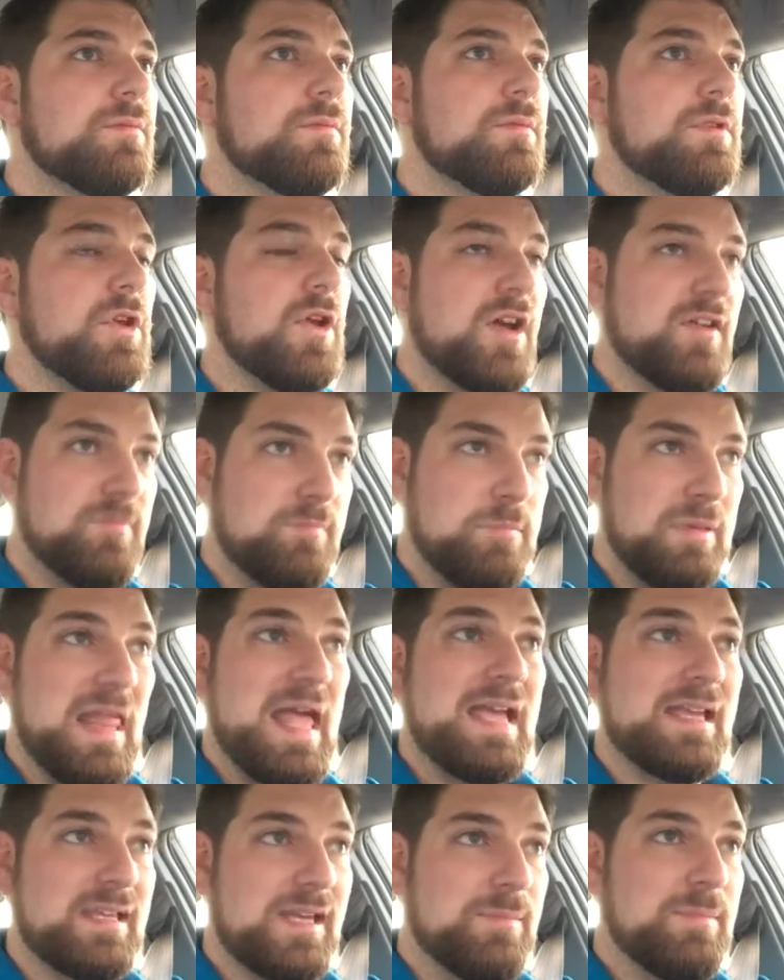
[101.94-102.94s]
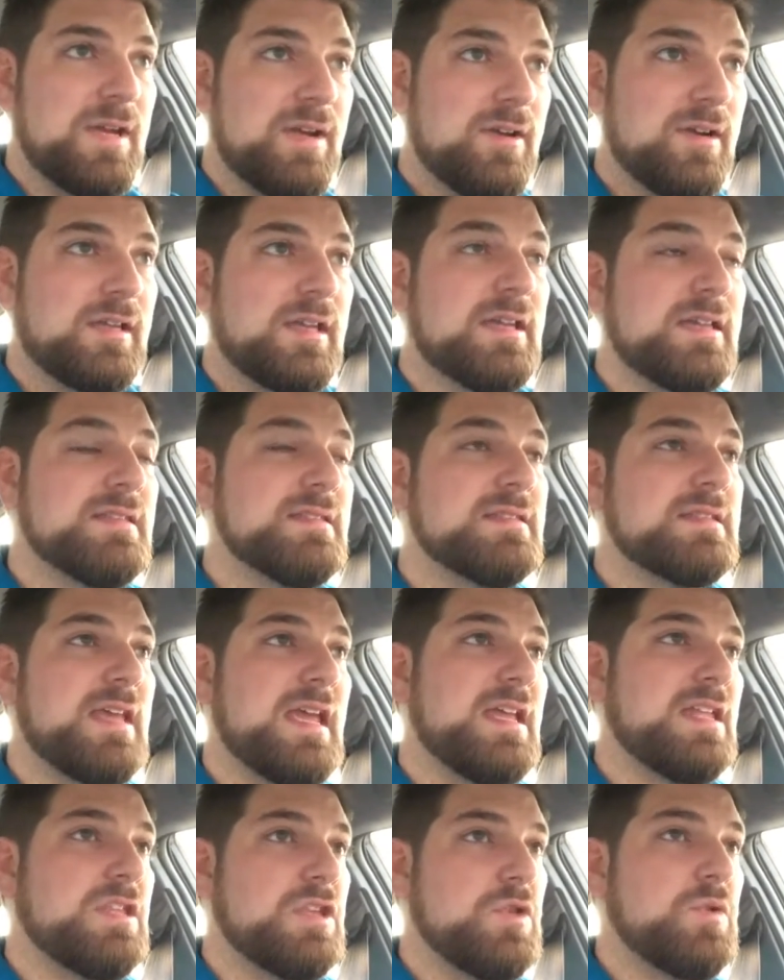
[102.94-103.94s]
You have Black Americans
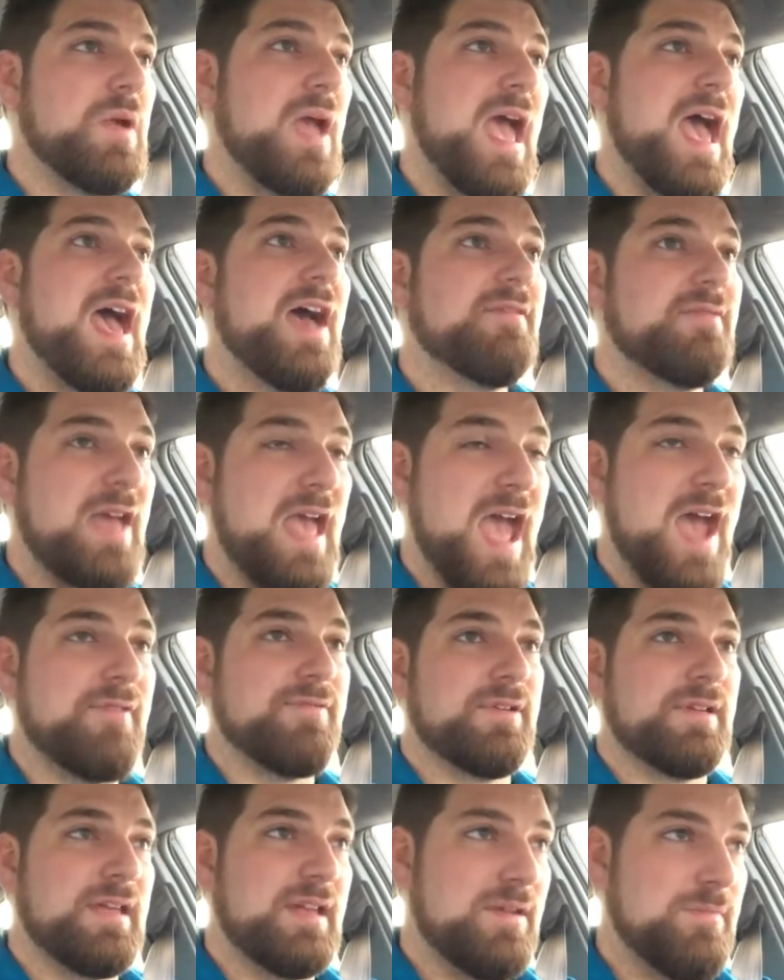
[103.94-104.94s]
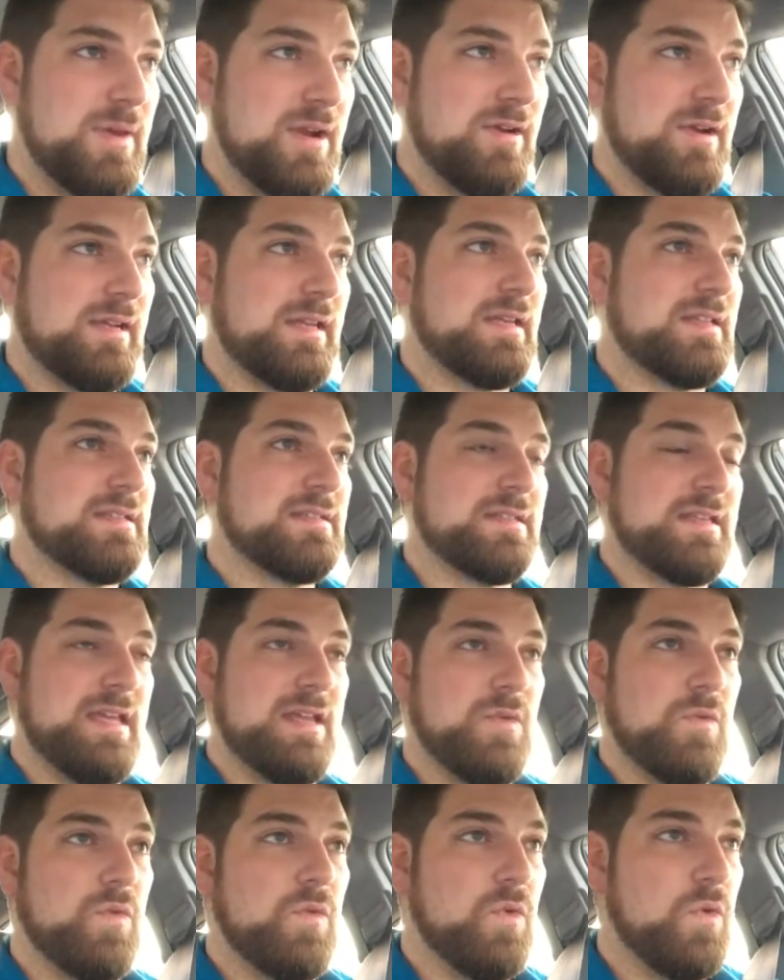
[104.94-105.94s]
and you have African Americans,
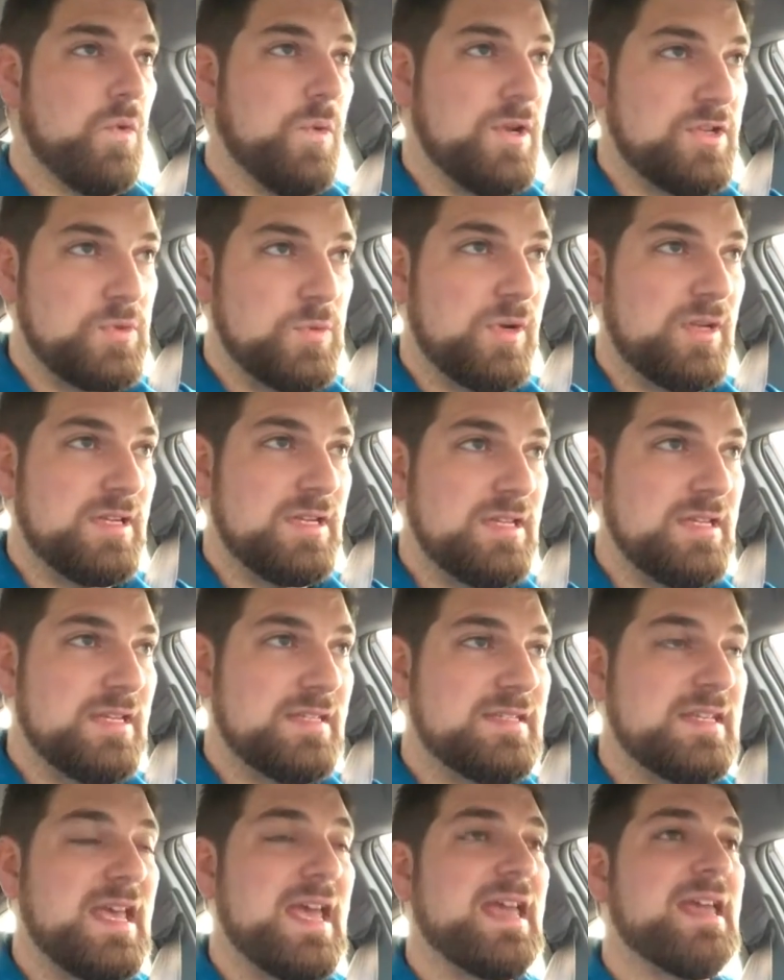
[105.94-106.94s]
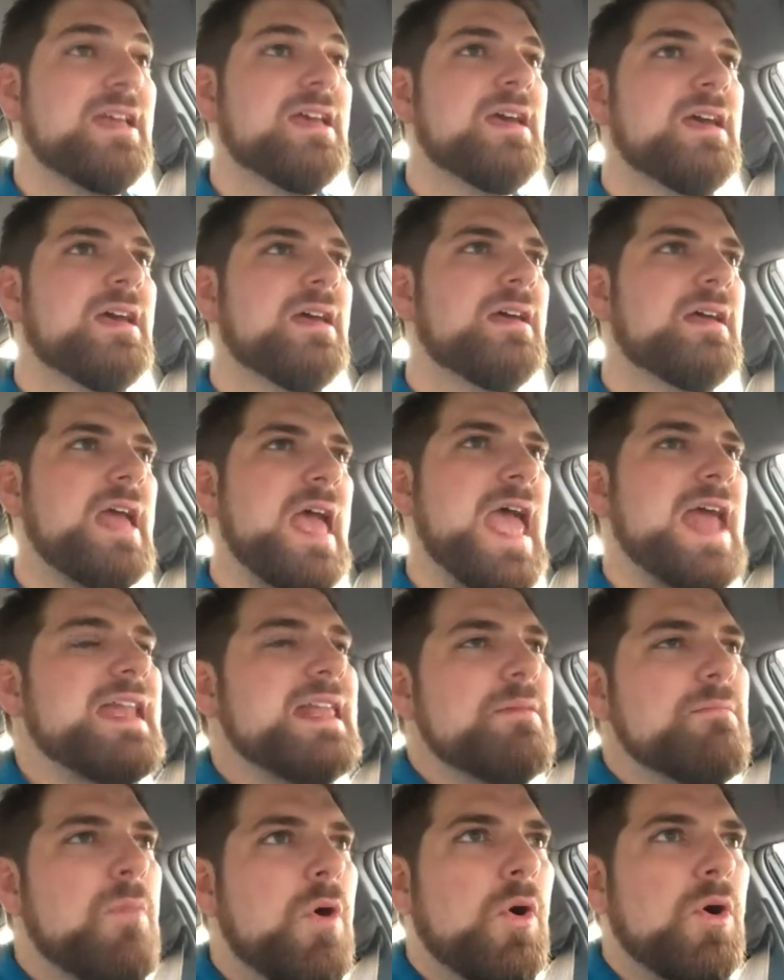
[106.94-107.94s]
and which one do you say?
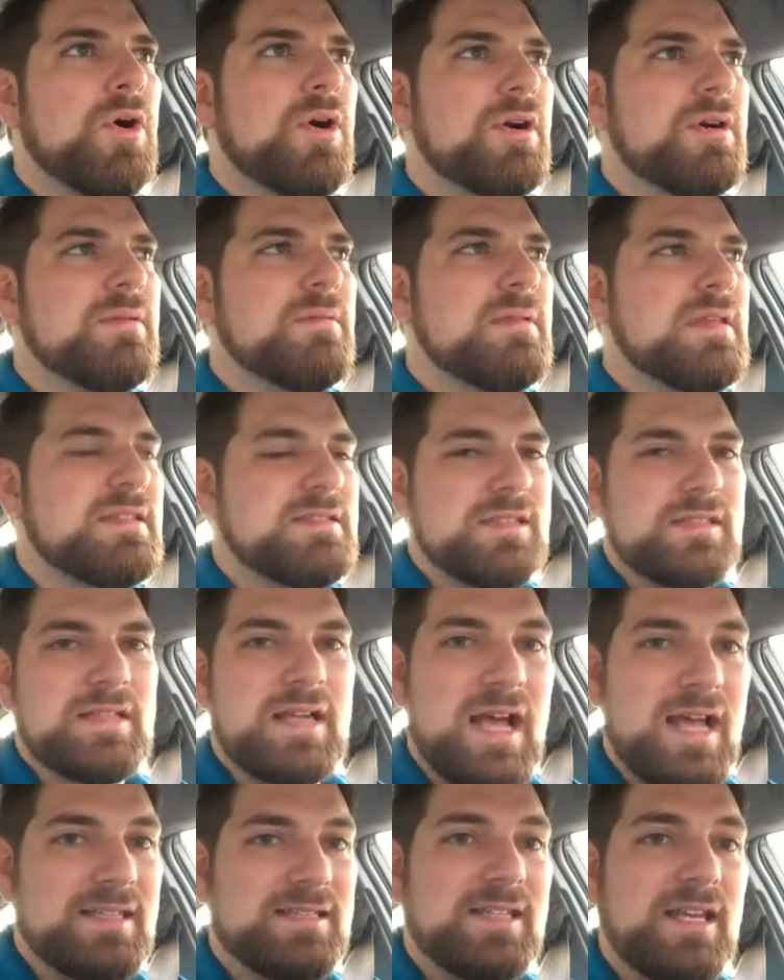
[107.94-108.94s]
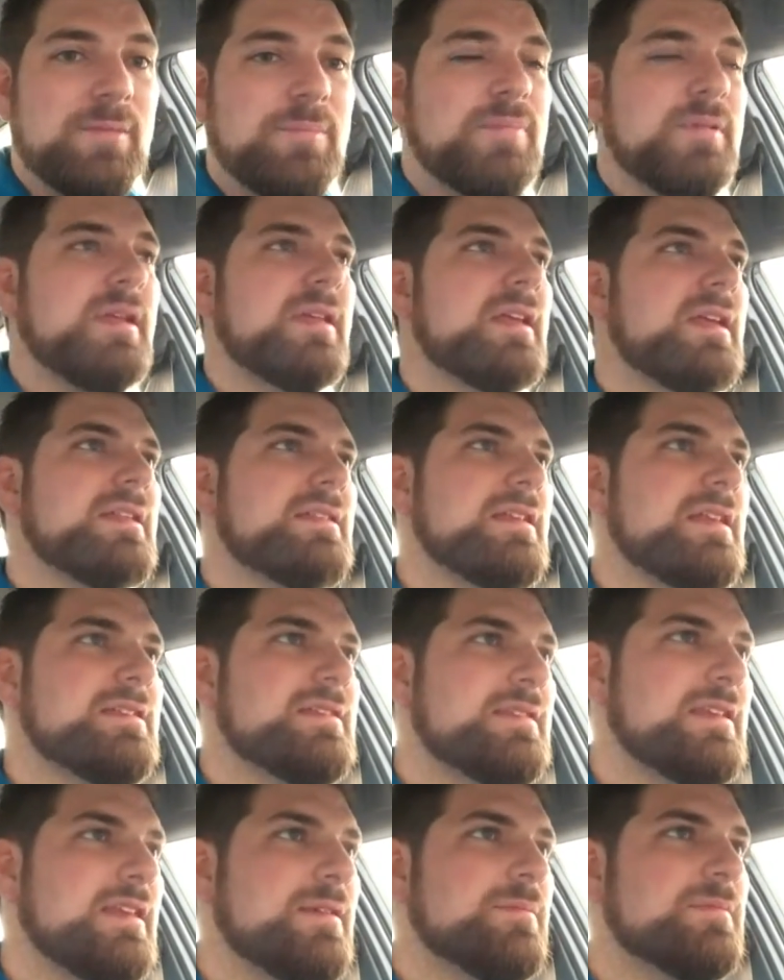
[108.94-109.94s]
Anymore, it's a toss-up. It
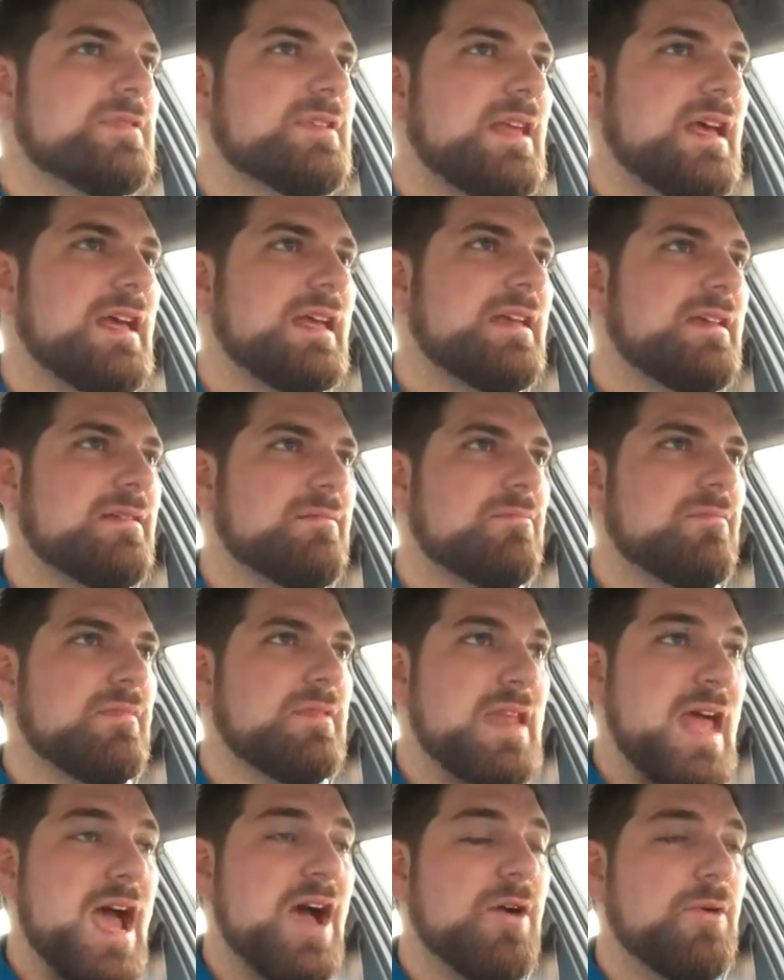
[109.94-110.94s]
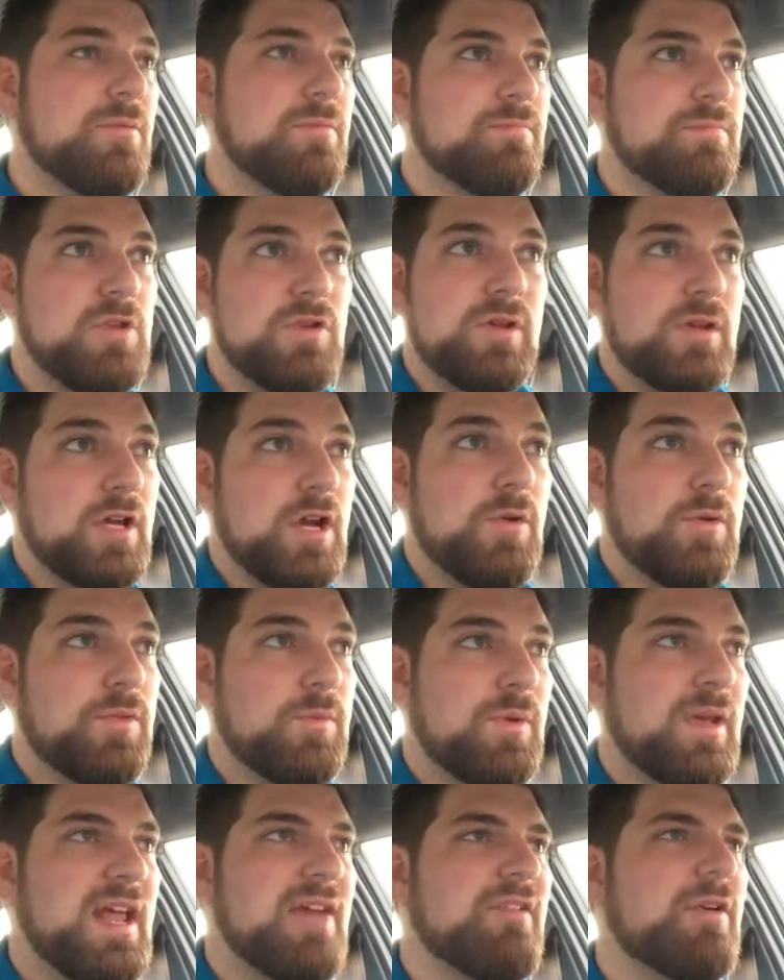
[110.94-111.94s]
seems like now you can go with
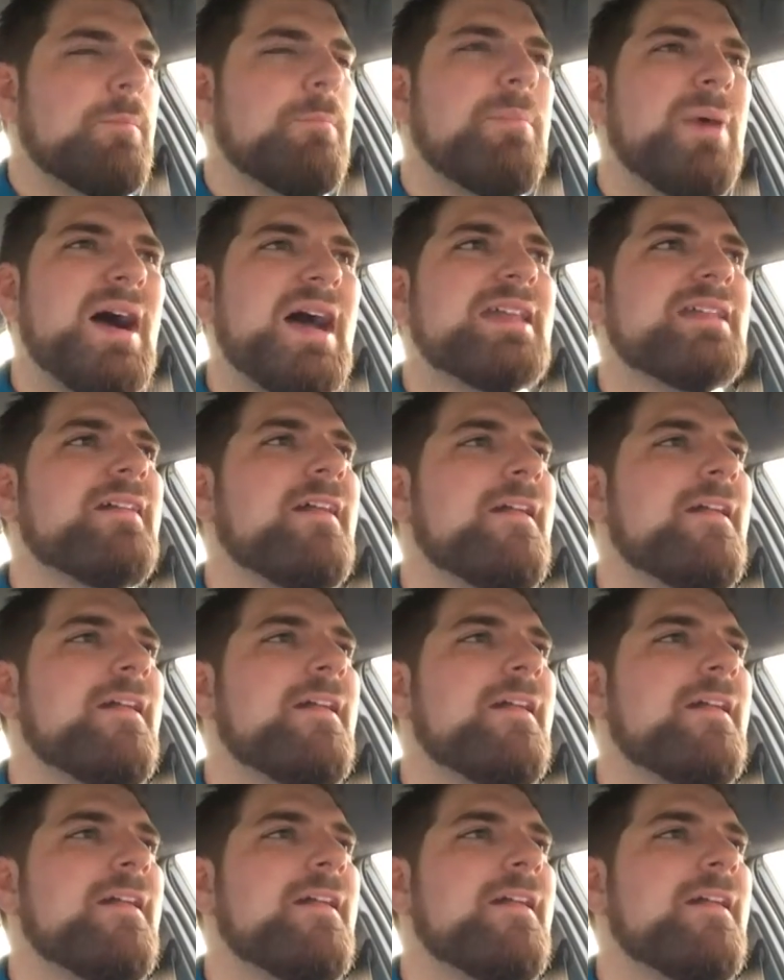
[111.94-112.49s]
whatever, but